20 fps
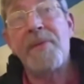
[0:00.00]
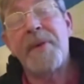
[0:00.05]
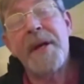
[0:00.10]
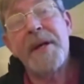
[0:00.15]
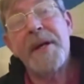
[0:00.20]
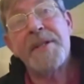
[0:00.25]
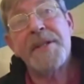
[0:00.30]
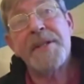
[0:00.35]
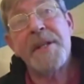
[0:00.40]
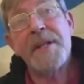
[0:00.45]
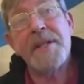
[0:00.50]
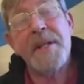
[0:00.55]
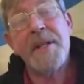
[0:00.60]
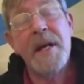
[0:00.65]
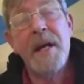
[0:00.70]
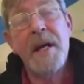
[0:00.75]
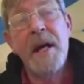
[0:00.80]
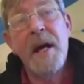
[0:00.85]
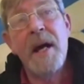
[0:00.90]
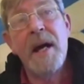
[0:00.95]
be interesting is,
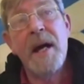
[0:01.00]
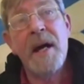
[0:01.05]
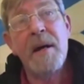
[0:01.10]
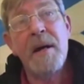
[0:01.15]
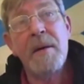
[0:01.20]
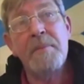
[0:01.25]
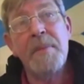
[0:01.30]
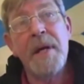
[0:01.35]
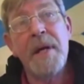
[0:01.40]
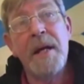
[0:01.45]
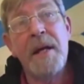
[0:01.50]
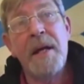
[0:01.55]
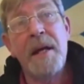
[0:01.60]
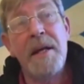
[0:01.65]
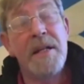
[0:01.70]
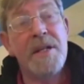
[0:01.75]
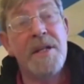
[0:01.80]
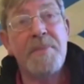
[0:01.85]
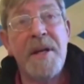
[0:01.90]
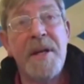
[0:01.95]

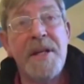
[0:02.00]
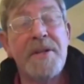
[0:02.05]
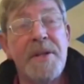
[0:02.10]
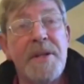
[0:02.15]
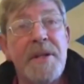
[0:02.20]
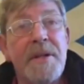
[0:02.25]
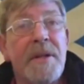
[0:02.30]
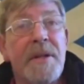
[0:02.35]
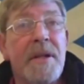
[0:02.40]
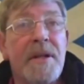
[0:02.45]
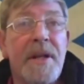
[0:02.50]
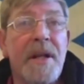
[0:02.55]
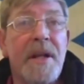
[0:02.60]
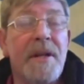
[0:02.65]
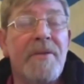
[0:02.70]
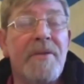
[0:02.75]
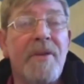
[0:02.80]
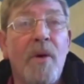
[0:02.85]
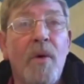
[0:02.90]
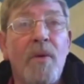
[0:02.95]
especially in the
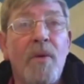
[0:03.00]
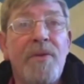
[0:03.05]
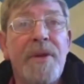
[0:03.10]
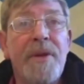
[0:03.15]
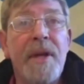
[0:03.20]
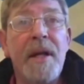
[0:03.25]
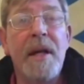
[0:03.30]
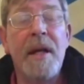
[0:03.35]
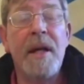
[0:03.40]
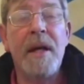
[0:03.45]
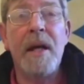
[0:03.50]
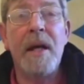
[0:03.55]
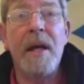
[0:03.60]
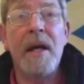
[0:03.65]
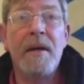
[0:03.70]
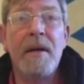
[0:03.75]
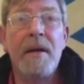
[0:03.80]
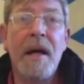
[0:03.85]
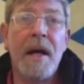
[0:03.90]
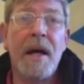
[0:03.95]
devolved
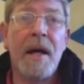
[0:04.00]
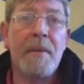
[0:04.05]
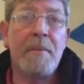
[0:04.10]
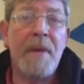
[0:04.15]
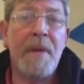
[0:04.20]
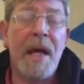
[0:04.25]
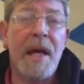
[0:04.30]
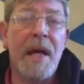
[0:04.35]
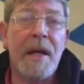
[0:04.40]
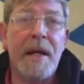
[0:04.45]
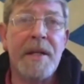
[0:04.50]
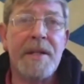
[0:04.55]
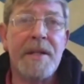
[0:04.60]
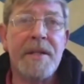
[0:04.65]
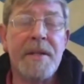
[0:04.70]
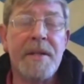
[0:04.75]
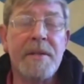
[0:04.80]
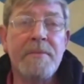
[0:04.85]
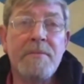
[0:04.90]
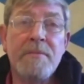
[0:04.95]
areas,
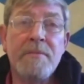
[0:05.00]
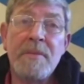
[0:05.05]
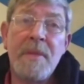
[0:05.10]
